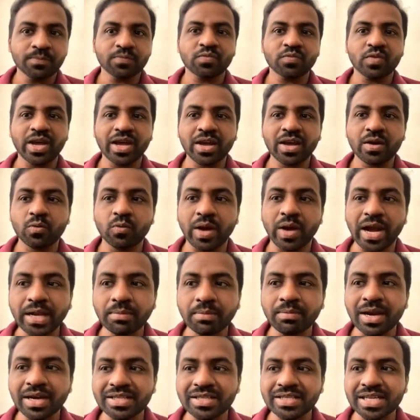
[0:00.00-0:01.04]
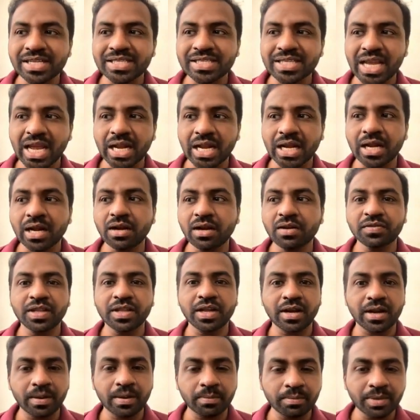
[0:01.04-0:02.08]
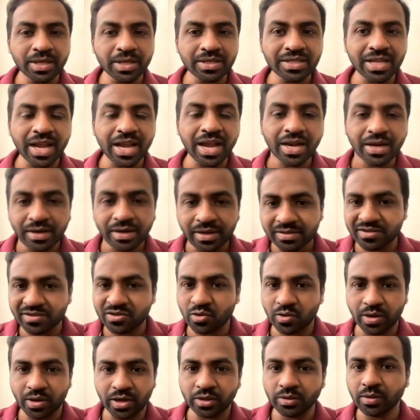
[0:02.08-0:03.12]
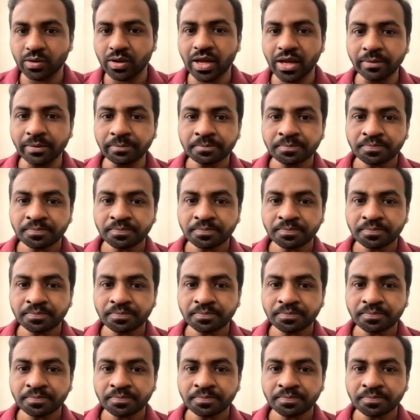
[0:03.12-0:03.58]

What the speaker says: where white blood cells engulf the debris and destroy it. Okay,